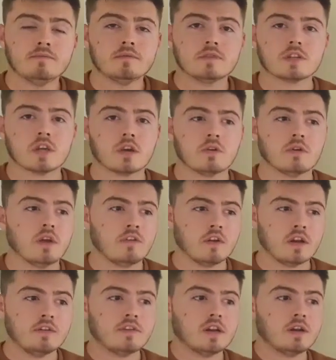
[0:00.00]
So if
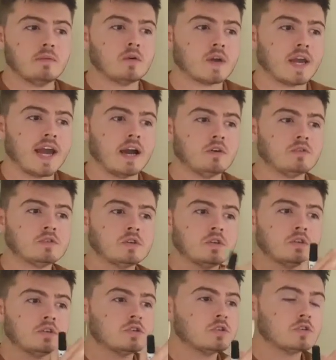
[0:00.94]
you're living in a moldy house,
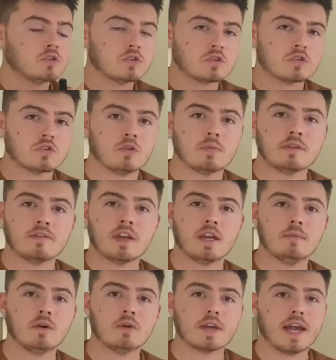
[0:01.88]
stop living
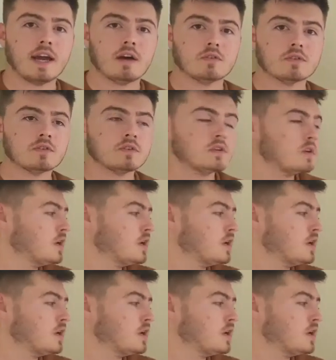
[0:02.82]
in a moldy house.